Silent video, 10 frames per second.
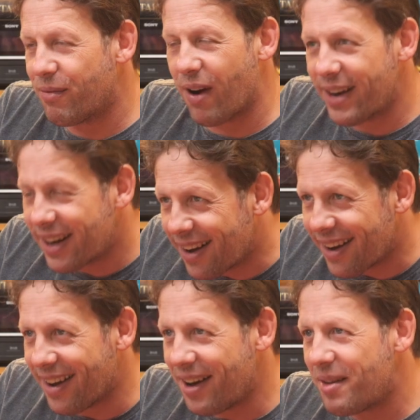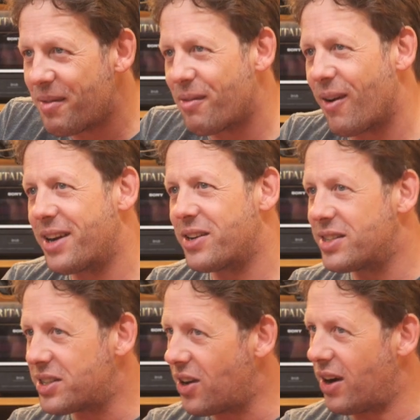Very clear, very
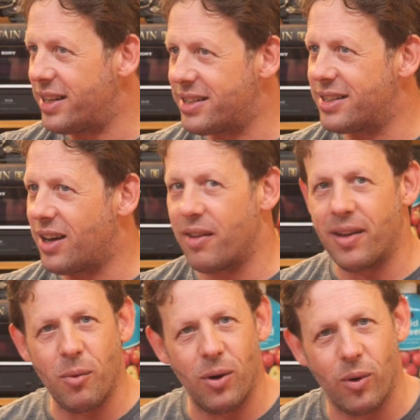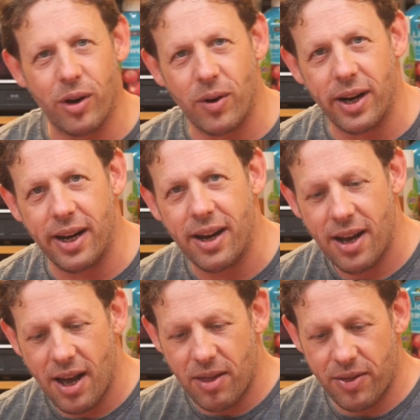concise. I think we'll all agree
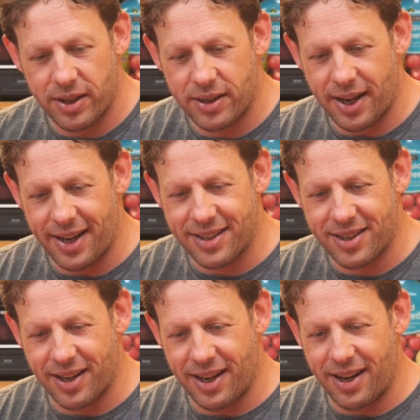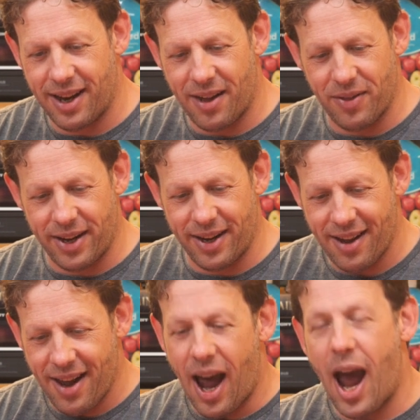this is the
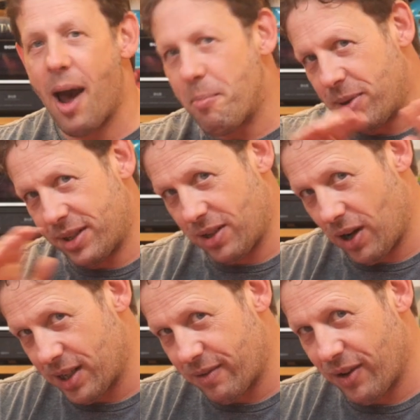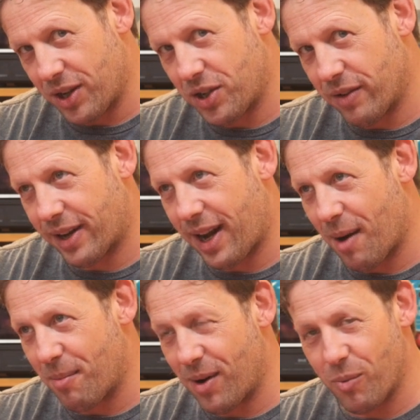hamper-sized version of a
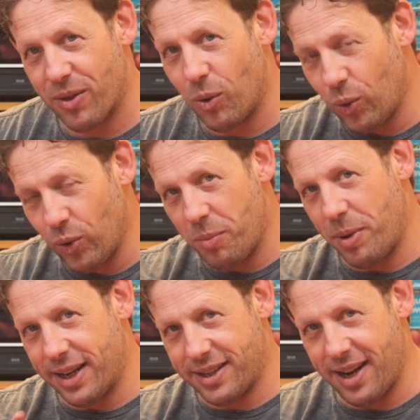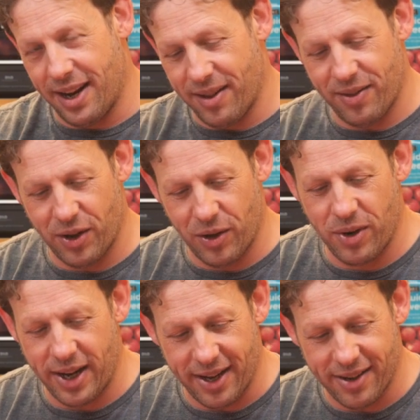camera with all the bits in it that you
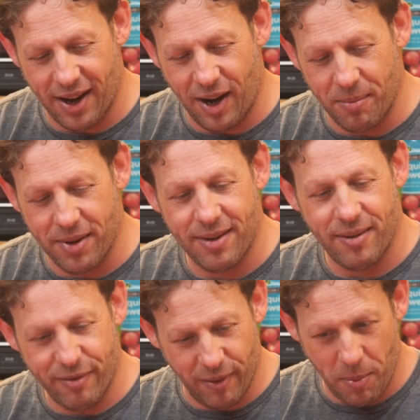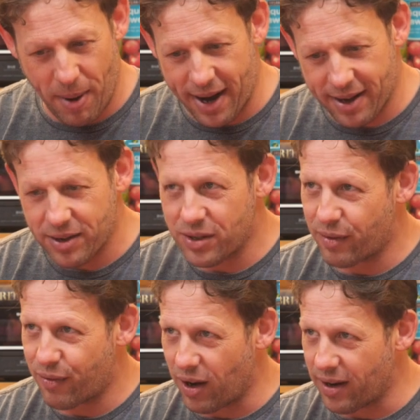need, from the back to
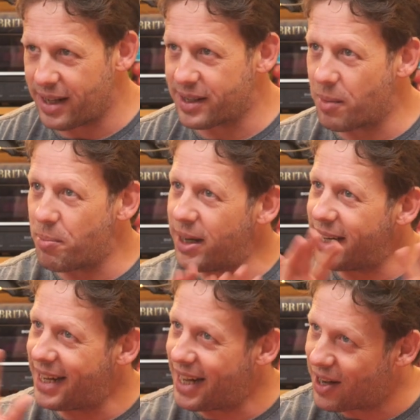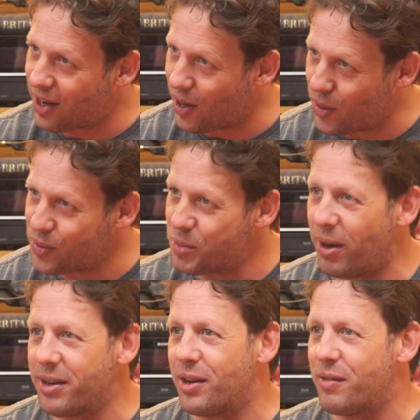the front. It's a completely enclosed
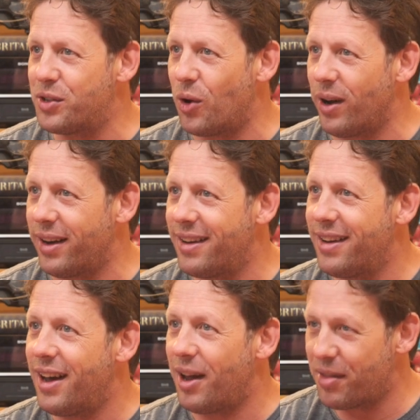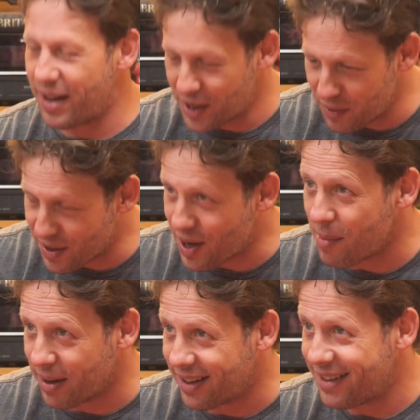bundle of joy. And thank you for
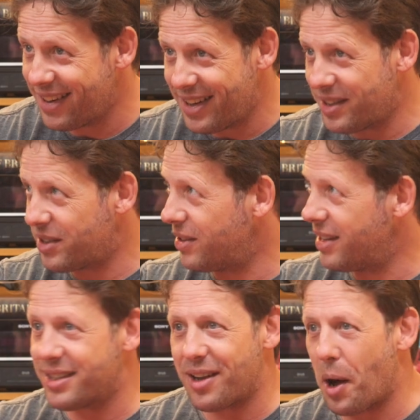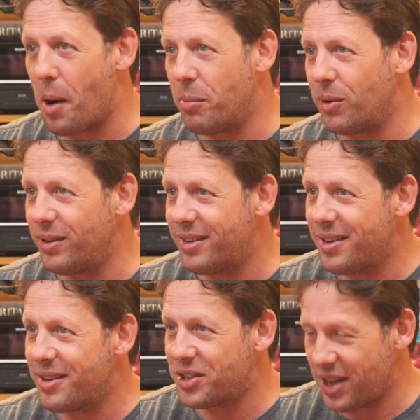coming to this humble
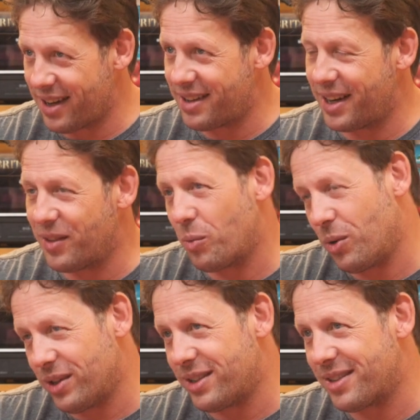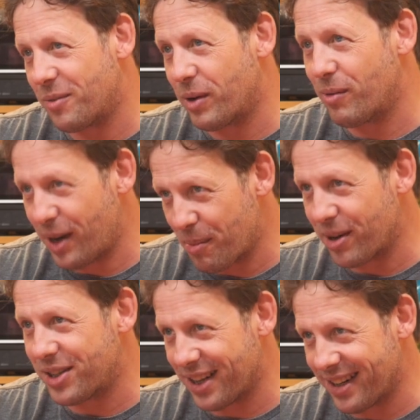shed in the woods. We really
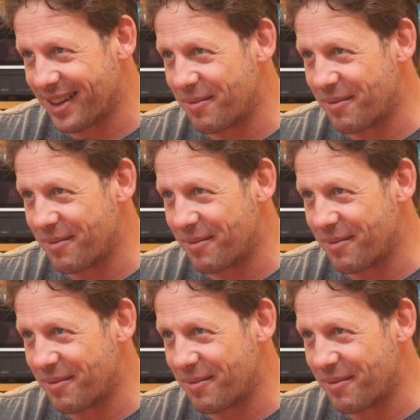appreciate it.